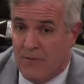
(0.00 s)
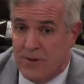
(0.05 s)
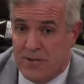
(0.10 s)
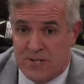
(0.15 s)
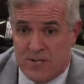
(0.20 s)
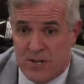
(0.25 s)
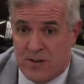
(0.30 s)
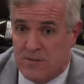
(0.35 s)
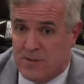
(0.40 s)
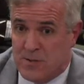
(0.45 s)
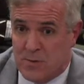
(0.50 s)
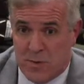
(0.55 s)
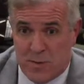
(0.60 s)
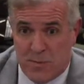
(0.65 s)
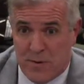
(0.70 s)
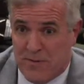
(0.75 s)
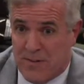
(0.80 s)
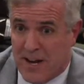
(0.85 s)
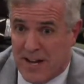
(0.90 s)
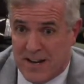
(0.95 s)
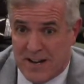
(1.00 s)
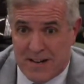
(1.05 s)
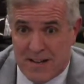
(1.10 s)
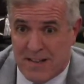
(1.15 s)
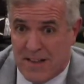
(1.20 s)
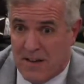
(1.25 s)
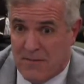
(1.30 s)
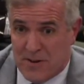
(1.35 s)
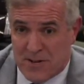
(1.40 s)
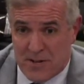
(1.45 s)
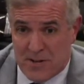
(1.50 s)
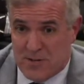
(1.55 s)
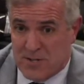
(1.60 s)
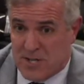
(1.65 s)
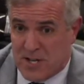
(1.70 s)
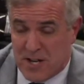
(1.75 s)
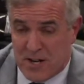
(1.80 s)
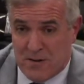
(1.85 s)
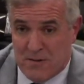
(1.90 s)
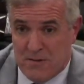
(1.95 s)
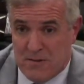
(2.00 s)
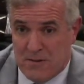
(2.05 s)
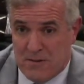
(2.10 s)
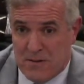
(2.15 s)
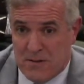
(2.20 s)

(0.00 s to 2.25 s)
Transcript: every service we provided 11 years ago.